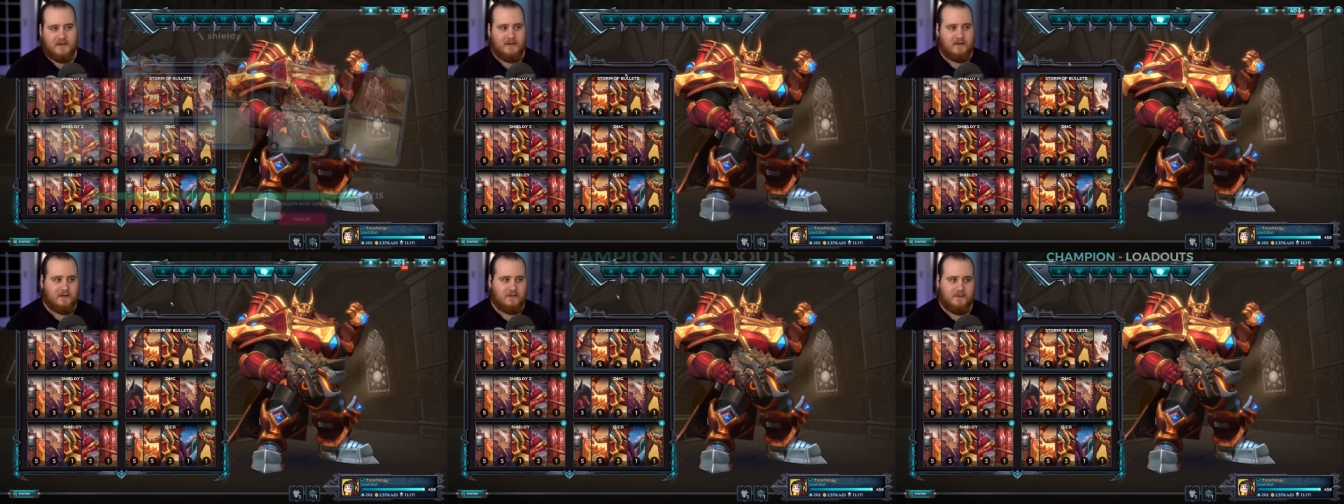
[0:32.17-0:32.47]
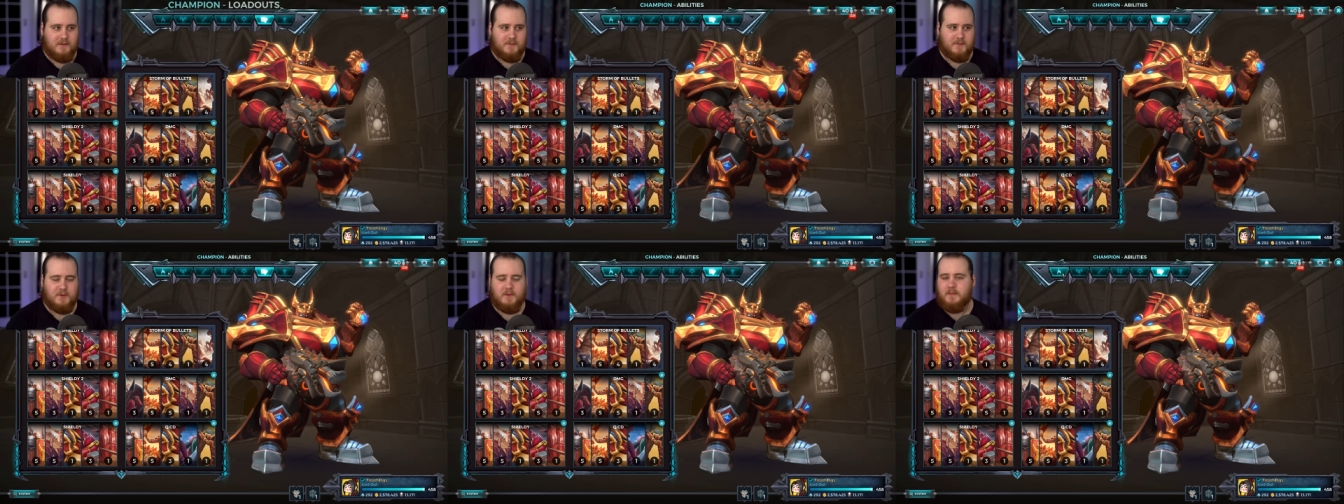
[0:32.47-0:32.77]

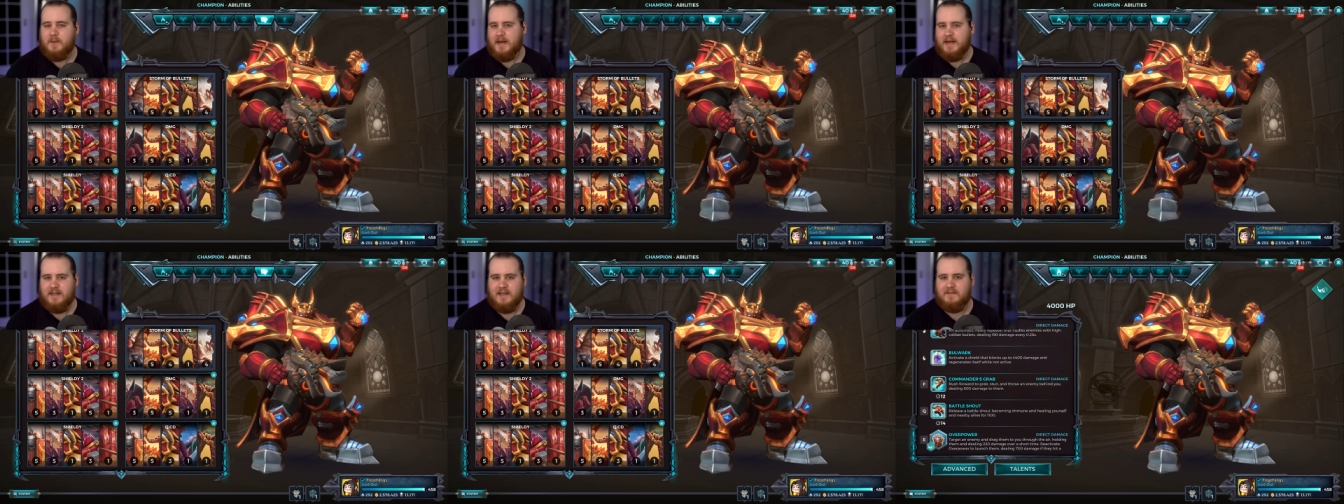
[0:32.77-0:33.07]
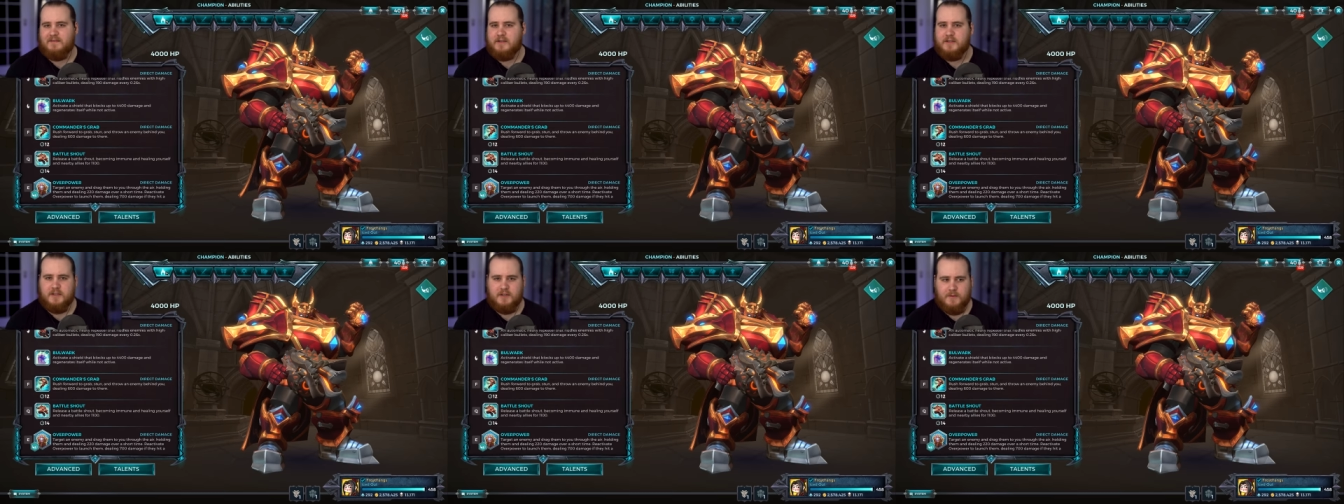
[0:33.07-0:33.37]
you absorb about
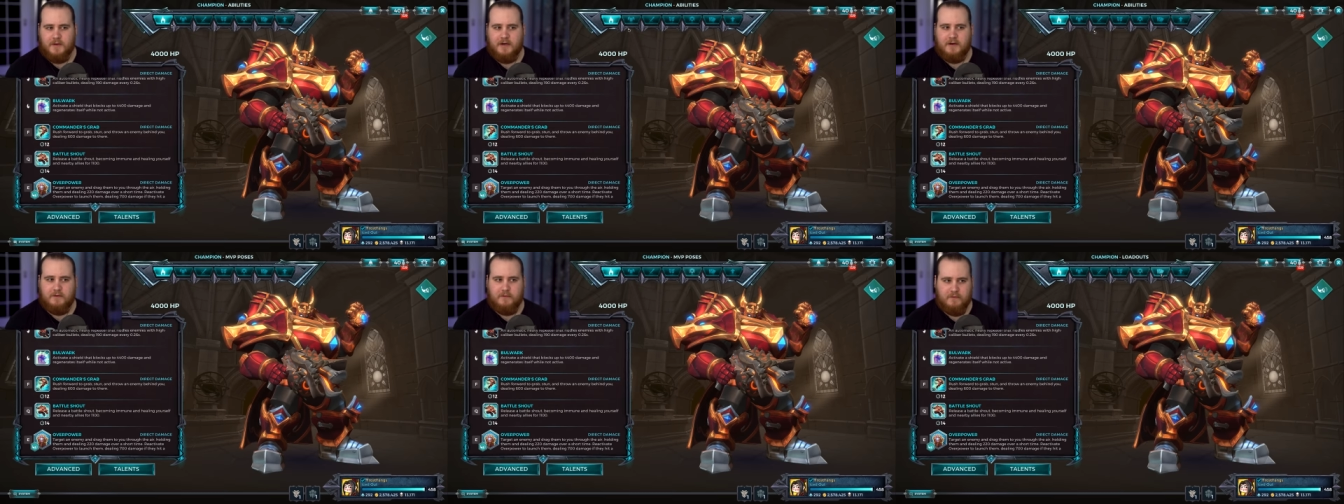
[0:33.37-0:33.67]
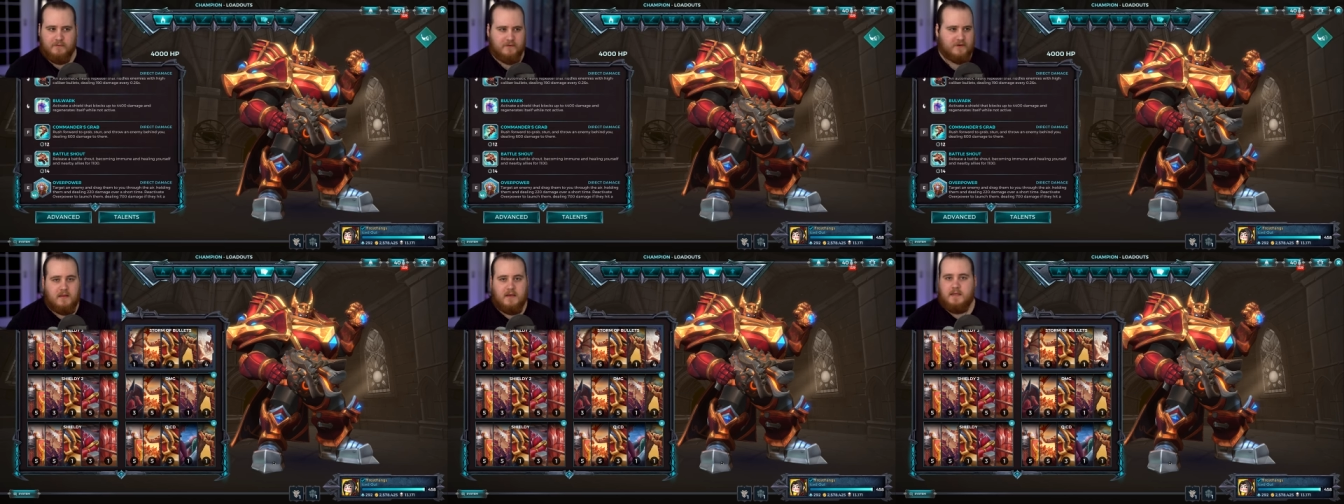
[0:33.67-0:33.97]
11 to
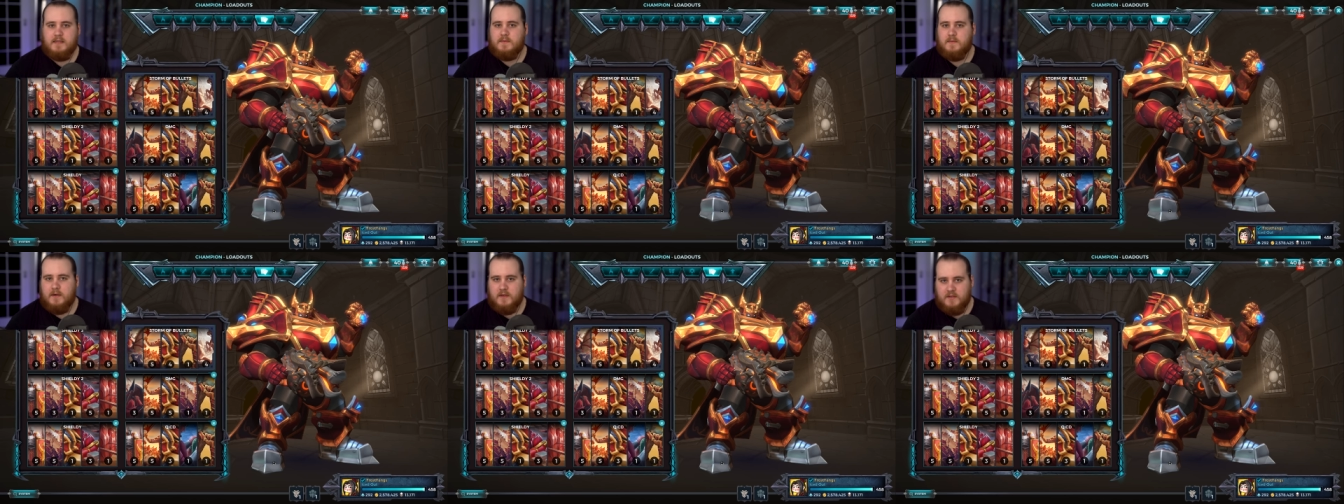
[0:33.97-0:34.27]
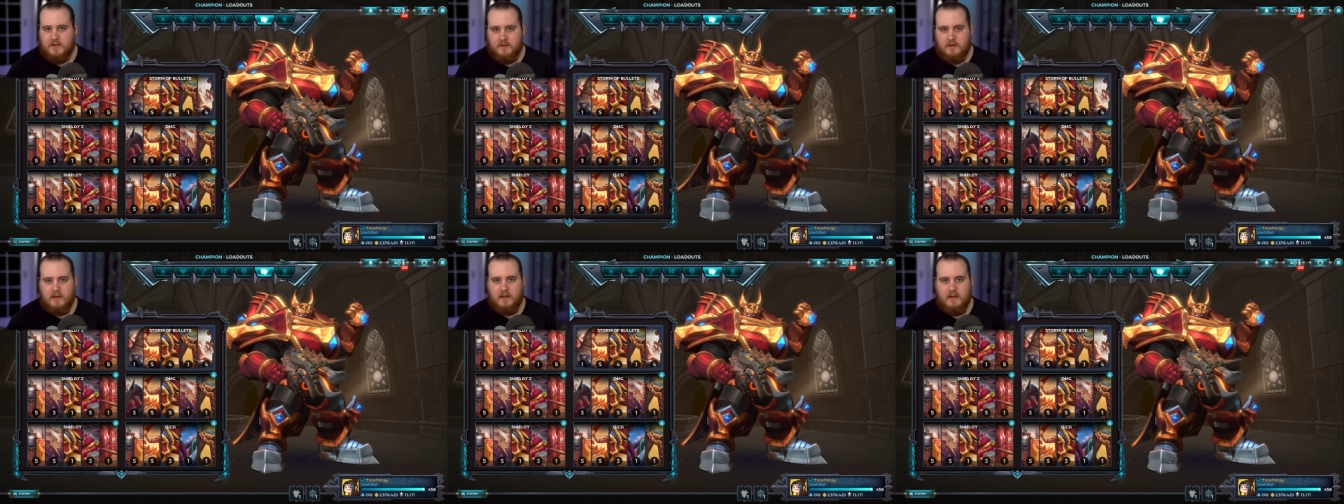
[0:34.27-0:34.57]
12. That's why
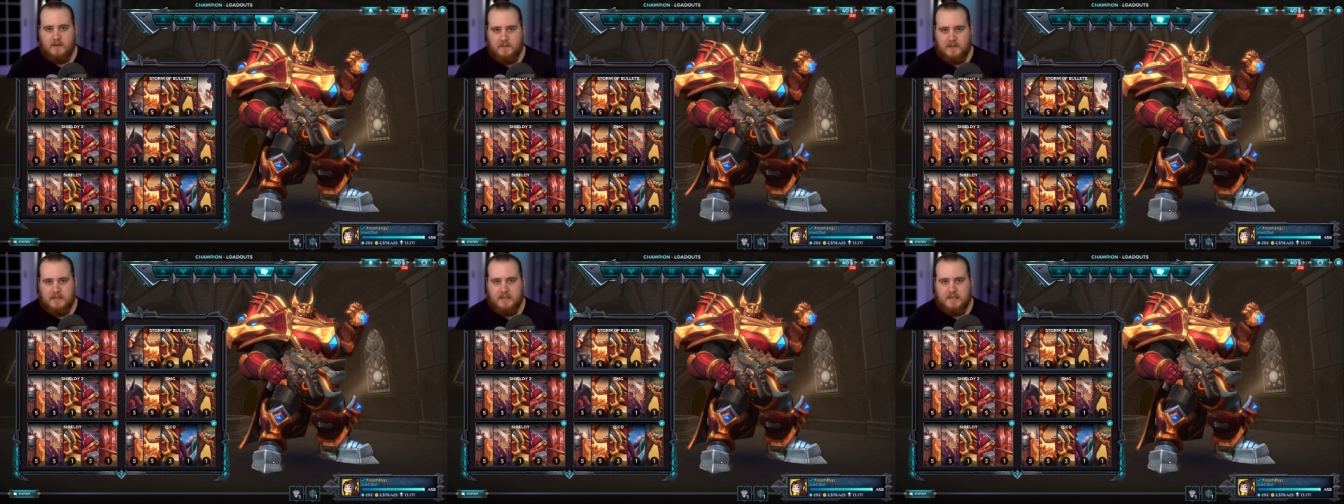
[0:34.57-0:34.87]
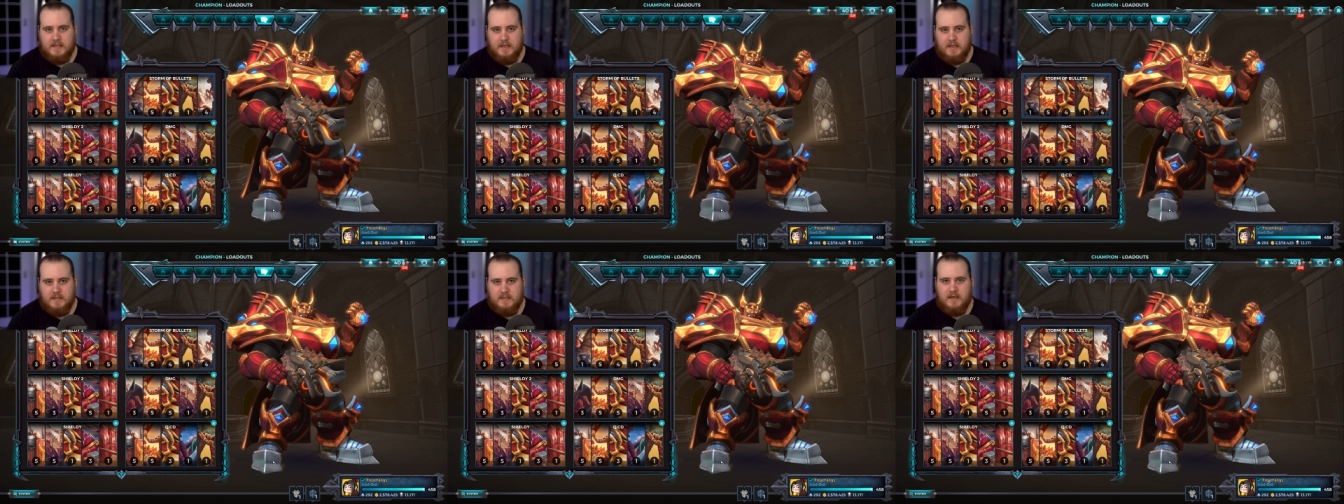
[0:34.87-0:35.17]
you're holding it up the
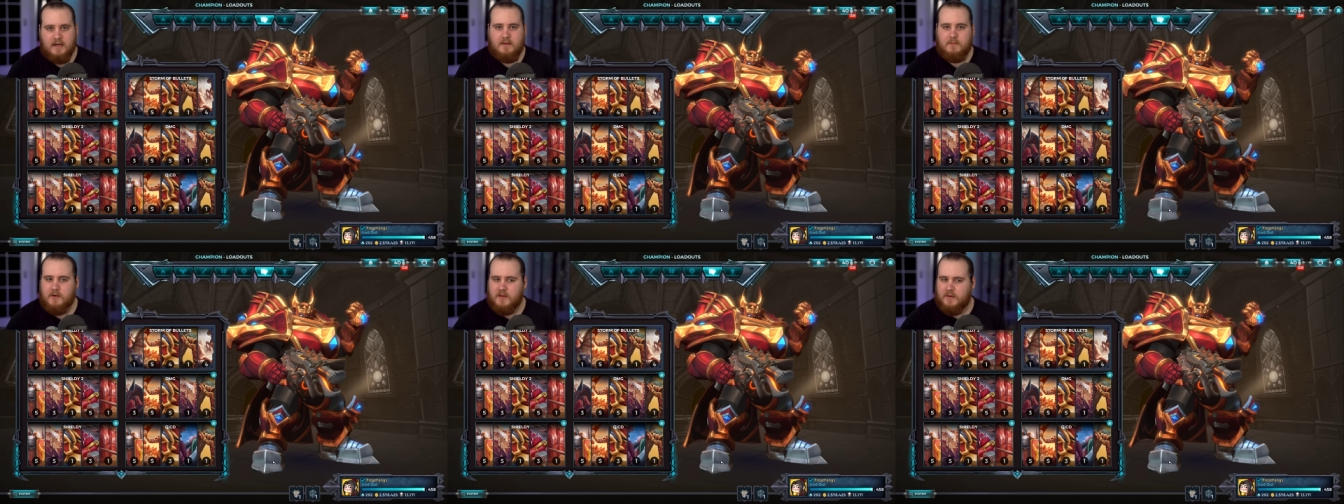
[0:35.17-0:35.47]
entire time,